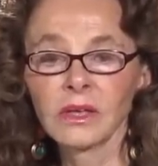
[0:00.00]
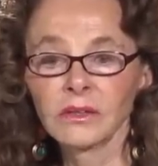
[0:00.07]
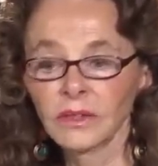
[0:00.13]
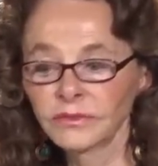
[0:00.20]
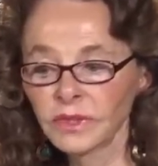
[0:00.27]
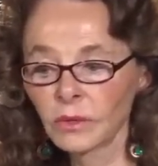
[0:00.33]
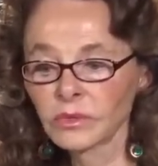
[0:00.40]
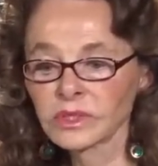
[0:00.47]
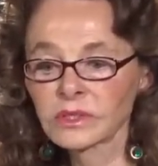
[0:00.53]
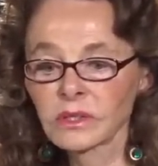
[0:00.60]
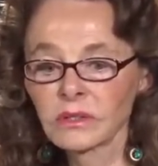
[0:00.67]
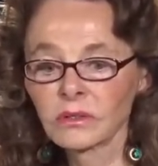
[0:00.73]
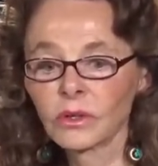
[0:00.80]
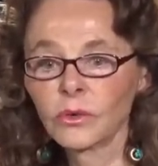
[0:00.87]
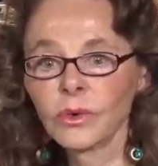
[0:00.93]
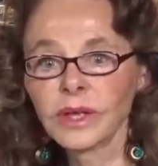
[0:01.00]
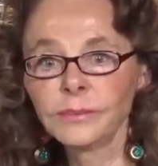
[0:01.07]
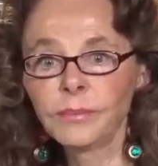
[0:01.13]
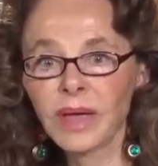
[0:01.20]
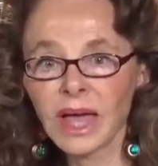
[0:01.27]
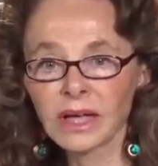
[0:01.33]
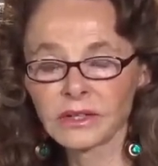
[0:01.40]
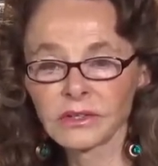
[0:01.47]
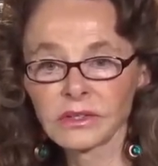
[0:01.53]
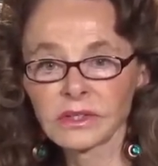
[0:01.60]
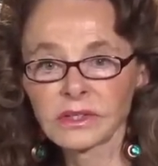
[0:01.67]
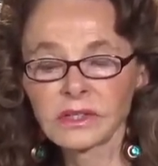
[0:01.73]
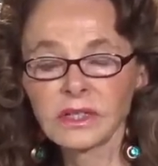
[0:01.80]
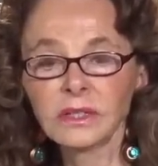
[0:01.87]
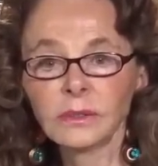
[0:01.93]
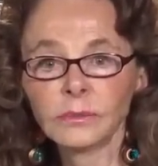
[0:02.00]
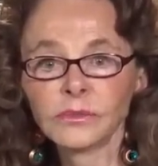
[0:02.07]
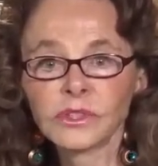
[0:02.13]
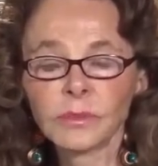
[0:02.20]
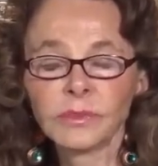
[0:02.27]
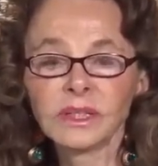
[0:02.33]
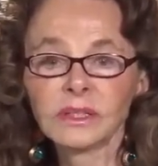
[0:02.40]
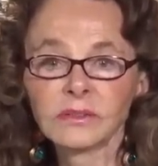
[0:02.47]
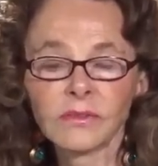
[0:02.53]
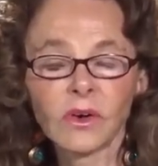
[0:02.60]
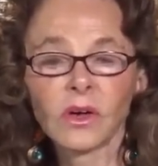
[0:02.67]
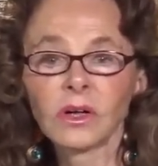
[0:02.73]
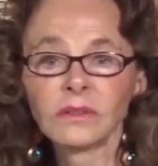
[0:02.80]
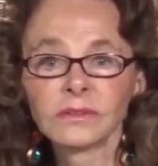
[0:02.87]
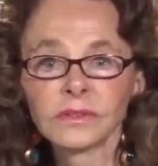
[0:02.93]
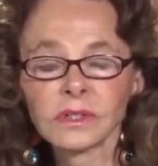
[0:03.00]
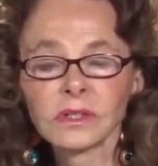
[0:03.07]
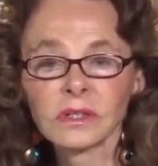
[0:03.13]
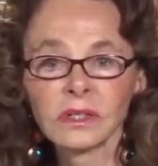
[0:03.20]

that there was grid patterns seemed to be involved.